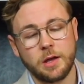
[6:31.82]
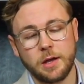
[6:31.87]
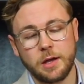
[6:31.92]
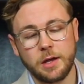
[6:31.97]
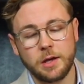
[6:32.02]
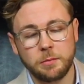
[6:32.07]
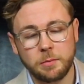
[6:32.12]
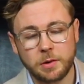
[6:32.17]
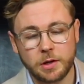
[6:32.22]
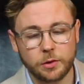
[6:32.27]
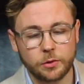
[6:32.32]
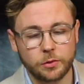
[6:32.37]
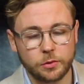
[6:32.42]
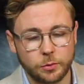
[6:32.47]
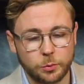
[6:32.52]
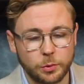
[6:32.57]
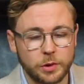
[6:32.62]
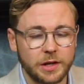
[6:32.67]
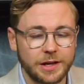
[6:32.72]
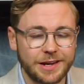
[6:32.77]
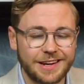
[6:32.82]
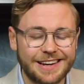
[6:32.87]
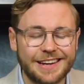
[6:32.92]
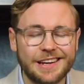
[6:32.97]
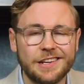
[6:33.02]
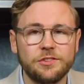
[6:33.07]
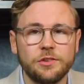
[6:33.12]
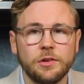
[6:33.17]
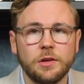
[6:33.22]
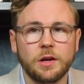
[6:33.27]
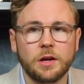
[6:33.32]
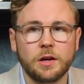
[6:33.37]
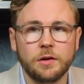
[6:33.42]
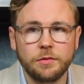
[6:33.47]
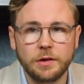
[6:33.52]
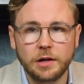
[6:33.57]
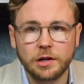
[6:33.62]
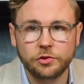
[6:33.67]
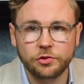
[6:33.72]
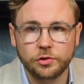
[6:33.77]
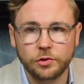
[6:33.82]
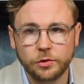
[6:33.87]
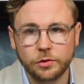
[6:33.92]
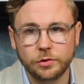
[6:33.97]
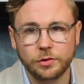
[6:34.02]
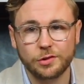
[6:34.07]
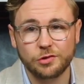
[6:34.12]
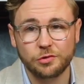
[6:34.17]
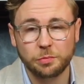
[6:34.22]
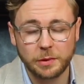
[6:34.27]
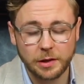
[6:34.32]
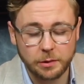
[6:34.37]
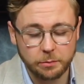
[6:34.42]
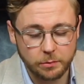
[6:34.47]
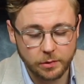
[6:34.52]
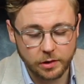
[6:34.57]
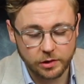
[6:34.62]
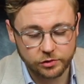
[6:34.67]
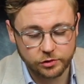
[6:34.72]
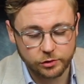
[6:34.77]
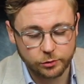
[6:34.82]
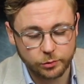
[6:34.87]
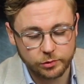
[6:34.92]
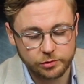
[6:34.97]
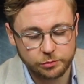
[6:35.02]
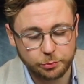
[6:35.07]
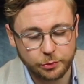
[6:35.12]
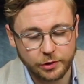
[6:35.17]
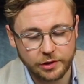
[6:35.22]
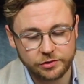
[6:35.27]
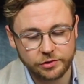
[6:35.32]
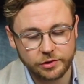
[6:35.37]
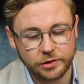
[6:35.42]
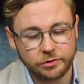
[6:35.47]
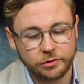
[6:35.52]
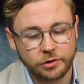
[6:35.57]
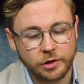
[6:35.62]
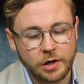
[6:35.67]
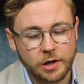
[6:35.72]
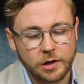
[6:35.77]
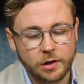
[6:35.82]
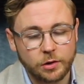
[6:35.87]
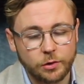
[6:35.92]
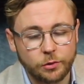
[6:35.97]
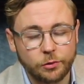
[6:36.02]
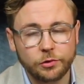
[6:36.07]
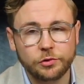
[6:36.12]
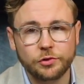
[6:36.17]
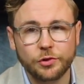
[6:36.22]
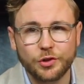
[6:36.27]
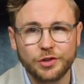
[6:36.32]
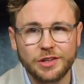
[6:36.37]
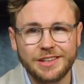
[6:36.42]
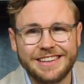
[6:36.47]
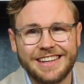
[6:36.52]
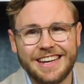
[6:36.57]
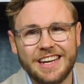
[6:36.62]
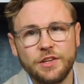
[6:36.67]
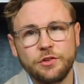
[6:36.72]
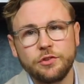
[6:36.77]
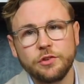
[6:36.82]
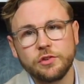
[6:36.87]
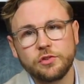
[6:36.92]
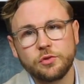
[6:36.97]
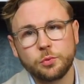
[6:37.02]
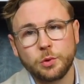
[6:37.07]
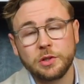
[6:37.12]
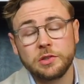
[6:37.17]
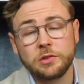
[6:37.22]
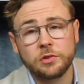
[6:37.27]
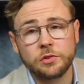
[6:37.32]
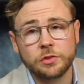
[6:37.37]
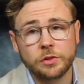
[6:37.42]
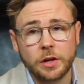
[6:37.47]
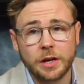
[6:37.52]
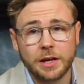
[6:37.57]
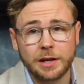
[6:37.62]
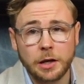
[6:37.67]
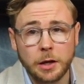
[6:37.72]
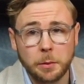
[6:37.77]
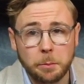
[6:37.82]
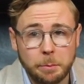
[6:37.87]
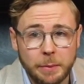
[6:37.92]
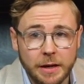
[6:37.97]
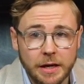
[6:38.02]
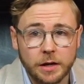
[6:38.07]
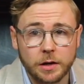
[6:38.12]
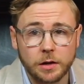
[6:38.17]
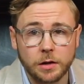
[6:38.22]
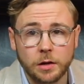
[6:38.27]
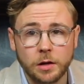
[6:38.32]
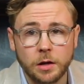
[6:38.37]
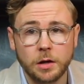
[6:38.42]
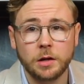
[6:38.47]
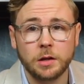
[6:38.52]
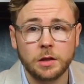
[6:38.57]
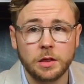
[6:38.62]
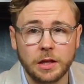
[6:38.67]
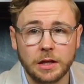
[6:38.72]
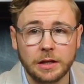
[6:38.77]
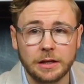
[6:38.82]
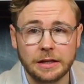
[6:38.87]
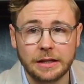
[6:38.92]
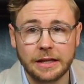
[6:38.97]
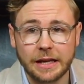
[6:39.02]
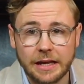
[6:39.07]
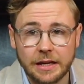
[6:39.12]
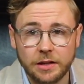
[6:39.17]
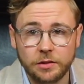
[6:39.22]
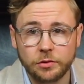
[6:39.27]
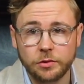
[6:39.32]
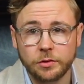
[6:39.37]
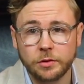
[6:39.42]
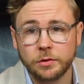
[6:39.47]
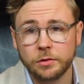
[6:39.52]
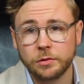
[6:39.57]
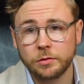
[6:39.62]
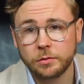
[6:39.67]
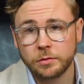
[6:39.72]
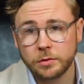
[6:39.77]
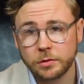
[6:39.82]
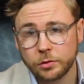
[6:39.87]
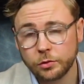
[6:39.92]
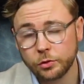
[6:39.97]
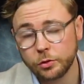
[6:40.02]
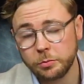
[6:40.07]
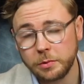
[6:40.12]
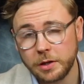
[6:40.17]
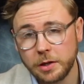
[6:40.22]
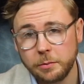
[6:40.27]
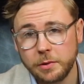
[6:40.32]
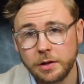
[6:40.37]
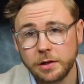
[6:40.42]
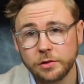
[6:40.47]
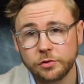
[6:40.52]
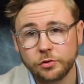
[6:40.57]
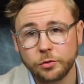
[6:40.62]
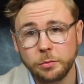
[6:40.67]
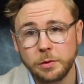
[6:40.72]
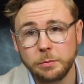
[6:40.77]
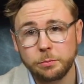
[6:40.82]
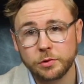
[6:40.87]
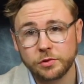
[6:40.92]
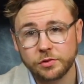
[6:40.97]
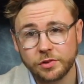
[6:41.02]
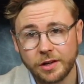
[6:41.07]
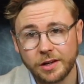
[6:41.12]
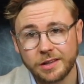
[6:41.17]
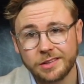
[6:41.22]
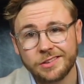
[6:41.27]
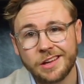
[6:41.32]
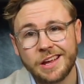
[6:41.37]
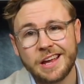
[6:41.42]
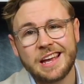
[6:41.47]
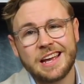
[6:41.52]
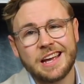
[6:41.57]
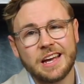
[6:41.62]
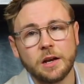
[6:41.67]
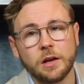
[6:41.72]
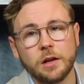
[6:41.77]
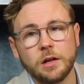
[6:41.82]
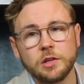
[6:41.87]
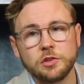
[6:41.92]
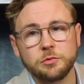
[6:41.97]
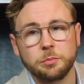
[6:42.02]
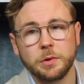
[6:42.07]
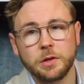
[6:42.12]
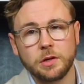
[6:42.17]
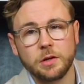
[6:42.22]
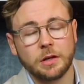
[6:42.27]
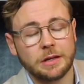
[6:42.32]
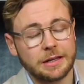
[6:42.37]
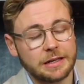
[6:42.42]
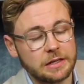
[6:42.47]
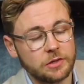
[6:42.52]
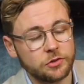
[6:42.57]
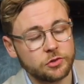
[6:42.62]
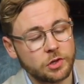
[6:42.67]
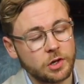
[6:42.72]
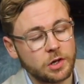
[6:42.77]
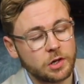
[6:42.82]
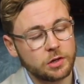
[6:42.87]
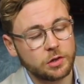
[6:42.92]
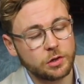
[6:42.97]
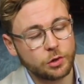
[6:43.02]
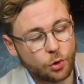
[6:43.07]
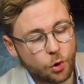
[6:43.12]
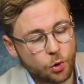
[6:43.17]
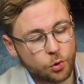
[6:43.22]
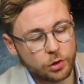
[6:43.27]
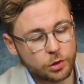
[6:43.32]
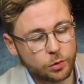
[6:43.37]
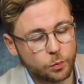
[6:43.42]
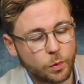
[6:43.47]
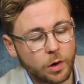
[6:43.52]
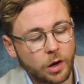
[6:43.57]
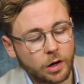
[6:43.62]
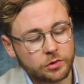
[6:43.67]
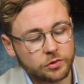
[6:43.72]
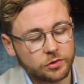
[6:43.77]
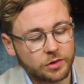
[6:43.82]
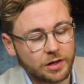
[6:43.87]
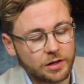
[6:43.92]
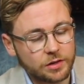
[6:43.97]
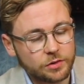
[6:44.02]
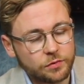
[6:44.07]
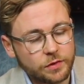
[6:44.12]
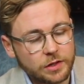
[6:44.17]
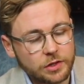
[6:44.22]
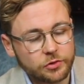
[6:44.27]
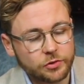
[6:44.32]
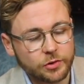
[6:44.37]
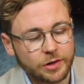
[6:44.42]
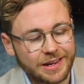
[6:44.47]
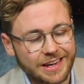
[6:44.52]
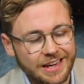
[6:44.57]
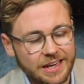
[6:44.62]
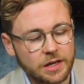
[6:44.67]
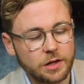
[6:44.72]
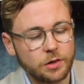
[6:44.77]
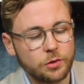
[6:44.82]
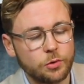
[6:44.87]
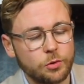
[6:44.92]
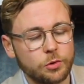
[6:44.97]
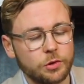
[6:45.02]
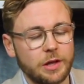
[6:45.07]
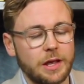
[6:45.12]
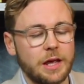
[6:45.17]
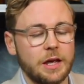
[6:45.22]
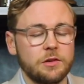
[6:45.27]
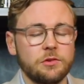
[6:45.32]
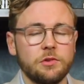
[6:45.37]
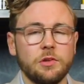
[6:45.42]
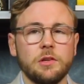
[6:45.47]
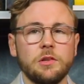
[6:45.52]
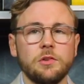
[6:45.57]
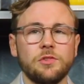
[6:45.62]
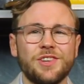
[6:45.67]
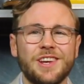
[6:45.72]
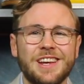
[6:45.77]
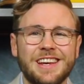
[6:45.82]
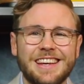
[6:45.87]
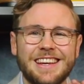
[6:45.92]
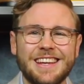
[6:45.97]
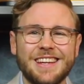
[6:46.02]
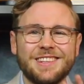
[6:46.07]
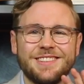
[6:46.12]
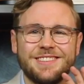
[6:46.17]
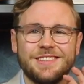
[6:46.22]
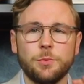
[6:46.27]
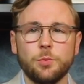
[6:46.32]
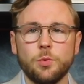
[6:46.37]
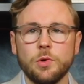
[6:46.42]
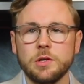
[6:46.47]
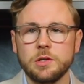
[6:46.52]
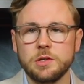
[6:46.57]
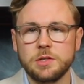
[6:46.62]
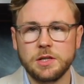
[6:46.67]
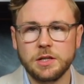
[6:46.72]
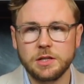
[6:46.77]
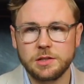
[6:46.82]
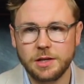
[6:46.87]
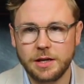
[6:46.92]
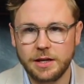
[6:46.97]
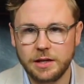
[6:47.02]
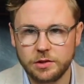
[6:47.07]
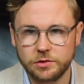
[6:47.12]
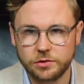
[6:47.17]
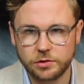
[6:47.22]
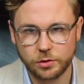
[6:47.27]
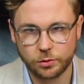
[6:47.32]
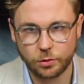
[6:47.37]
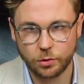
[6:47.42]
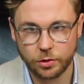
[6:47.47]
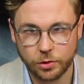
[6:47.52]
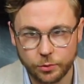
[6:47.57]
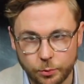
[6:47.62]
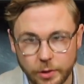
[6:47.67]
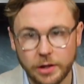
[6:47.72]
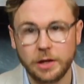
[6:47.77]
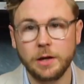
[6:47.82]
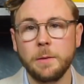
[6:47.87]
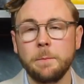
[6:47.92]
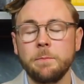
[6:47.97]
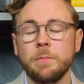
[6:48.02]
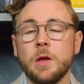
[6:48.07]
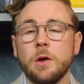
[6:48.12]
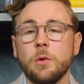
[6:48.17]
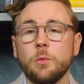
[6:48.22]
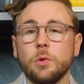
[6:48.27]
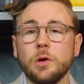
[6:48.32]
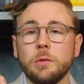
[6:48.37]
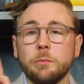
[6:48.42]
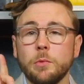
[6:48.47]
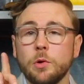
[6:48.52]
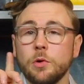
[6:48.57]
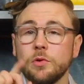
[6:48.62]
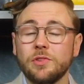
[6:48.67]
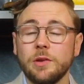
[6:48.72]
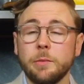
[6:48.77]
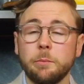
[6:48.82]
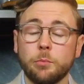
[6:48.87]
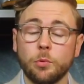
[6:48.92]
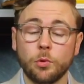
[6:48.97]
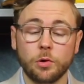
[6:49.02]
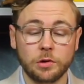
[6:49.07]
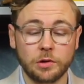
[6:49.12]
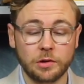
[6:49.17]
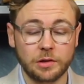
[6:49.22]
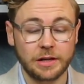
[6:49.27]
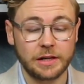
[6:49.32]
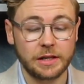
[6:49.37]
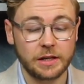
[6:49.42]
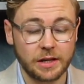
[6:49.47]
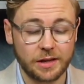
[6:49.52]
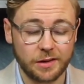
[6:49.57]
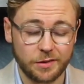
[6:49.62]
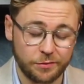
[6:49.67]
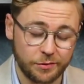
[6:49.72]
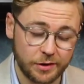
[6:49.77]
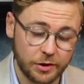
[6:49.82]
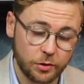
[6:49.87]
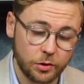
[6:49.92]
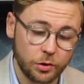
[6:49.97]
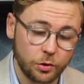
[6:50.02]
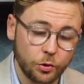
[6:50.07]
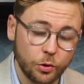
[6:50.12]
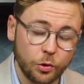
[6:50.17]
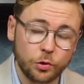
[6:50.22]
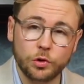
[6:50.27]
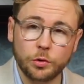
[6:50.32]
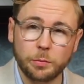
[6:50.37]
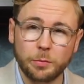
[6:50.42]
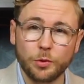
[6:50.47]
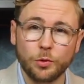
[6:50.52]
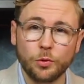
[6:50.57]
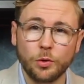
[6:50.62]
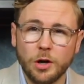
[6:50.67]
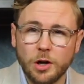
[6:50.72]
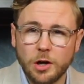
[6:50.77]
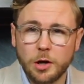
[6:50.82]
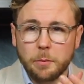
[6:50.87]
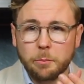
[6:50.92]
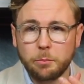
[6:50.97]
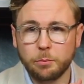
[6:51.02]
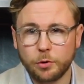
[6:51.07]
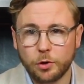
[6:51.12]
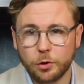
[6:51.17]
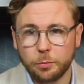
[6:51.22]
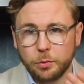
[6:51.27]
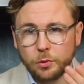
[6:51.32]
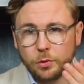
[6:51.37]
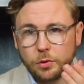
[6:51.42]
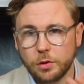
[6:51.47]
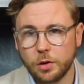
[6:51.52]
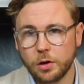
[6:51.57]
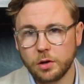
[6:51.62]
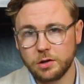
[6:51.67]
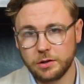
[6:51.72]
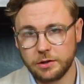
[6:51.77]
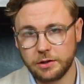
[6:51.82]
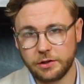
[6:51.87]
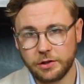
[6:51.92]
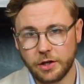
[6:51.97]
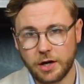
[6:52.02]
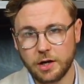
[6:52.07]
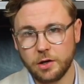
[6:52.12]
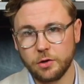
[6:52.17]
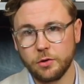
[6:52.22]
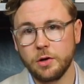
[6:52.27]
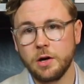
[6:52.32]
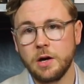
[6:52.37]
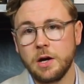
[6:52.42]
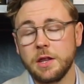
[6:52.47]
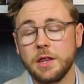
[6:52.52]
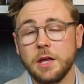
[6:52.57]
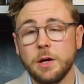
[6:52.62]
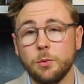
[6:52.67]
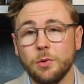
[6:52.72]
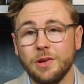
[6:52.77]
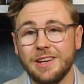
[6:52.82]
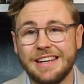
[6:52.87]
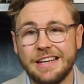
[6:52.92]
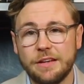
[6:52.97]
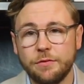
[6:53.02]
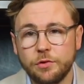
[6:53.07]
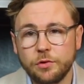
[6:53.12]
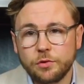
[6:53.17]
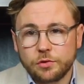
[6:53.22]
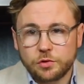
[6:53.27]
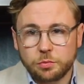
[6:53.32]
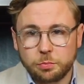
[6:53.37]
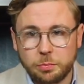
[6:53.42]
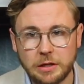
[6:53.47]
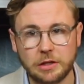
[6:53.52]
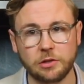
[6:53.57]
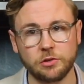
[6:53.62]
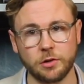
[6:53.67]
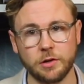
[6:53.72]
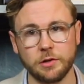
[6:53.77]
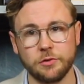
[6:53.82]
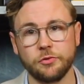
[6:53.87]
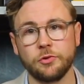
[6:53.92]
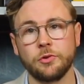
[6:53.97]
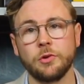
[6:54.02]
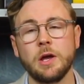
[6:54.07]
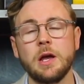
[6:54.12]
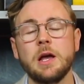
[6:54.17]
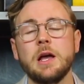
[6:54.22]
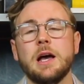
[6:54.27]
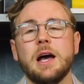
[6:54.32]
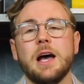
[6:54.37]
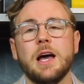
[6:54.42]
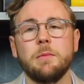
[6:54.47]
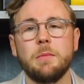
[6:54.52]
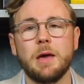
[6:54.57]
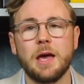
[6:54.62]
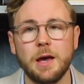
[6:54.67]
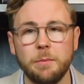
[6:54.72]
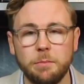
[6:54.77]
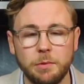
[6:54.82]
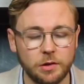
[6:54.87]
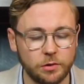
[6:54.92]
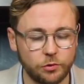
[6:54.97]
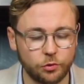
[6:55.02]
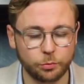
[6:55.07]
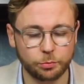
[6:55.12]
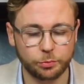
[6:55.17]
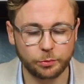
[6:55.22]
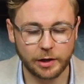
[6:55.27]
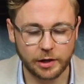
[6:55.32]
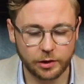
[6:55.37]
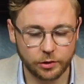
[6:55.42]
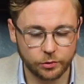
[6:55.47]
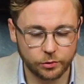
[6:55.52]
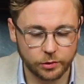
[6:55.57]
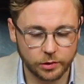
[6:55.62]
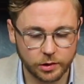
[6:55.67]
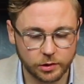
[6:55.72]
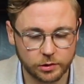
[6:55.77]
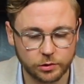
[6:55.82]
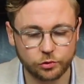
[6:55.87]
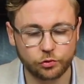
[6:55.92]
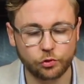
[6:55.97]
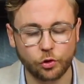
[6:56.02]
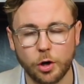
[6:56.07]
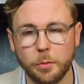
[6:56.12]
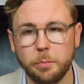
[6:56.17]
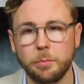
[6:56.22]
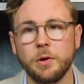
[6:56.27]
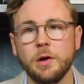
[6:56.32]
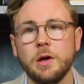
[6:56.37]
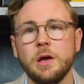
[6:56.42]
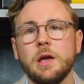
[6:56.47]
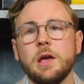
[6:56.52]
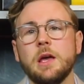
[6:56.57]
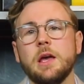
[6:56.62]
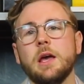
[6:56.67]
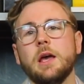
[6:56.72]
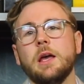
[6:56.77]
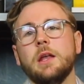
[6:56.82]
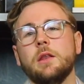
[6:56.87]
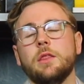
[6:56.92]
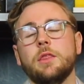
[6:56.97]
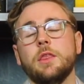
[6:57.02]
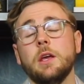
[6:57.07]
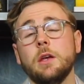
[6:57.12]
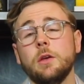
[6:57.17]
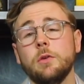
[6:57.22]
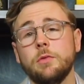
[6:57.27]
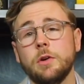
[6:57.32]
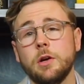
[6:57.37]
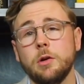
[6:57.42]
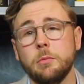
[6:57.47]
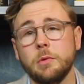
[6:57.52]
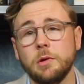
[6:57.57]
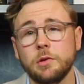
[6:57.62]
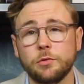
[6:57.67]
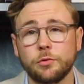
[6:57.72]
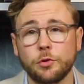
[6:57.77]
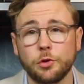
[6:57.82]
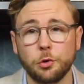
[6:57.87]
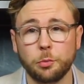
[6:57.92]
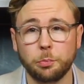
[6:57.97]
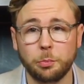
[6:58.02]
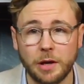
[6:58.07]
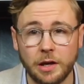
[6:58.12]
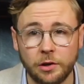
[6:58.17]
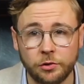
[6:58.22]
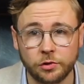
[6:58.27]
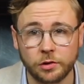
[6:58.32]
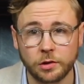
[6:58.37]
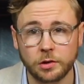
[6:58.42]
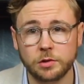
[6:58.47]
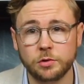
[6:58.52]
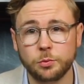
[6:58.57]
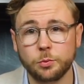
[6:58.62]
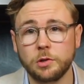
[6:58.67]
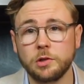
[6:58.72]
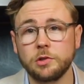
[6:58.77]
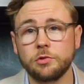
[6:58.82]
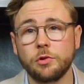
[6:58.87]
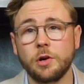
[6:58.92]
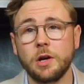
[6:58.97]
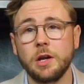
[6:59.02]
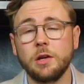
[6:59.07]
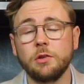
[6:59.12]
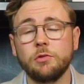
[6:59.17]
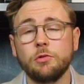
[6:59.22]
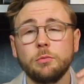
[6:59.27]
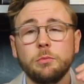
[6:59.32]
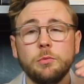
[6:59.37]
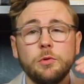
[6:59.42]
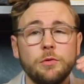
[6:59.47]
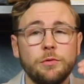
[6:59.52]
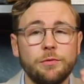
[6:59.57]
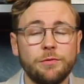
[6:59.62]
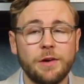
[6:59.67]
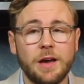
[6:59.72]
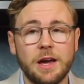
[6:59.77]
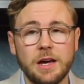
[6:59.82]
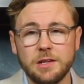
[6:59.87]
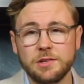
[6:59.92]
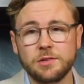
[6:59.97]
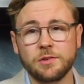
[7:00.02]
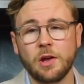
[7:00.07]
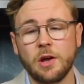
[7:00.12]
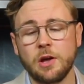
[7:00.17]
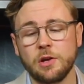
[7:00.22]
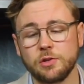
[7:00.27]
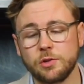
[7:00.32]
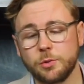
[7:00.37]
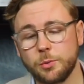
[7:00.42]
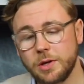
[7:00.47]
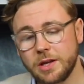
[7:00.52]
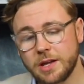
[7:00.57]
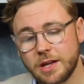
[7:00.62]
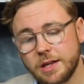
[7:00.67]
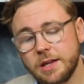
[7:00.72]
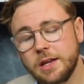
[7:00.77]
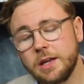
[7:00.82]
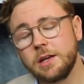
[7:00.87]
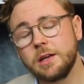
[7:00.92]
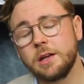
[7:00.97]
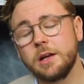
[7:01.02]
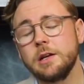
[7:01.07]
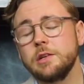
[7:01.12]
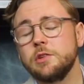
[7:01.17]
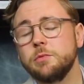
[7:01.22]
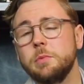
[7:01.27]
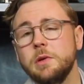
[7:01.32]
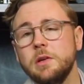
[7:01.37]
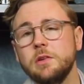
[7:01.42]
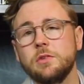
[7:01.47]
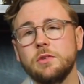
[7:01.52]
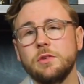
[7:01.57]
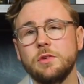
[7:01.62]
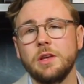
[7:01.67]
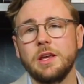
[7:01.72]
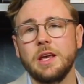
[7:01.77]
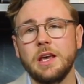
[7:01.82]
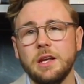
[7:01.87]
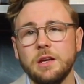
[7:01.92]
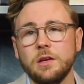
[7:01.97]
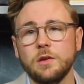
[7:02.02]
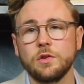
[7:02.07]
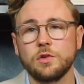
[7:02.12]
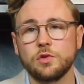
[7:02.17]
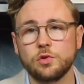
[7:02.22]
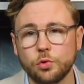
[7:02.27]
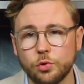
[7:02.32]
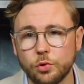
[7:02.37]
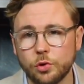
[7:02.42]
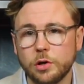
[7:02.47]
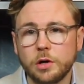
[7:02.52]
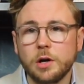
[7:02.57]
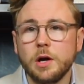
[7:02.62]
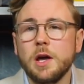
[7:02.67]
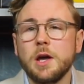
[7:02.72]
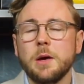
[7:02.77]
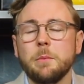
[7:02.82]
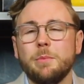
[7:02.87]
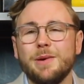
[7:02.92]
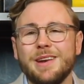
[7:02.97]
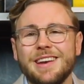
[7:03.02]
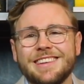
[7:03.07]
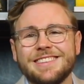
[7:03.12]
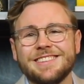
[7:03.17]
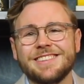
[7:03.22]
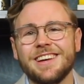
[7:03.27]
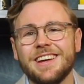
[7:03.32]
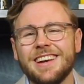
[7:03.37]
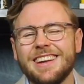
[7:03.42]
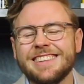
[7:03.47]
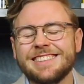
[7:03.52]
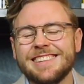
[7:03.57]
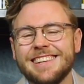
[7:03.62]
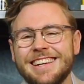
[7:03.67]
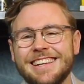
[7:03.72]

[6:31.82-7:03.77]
In the middle, we had a classic Reverso. The Speedmaster was present. Also the Datejust, which is slightly bigger than the Date, 2 millimeters to be precise. And last but not least, the only watch that is featuring any gold accents is the 16803, with most importantly a very notable purple colored dial that will leave you speechless. I'm happy to bring you another drop, and thank you very much for your patience. We're trying to move fast so we can get nice pieces again in the store, but it's not as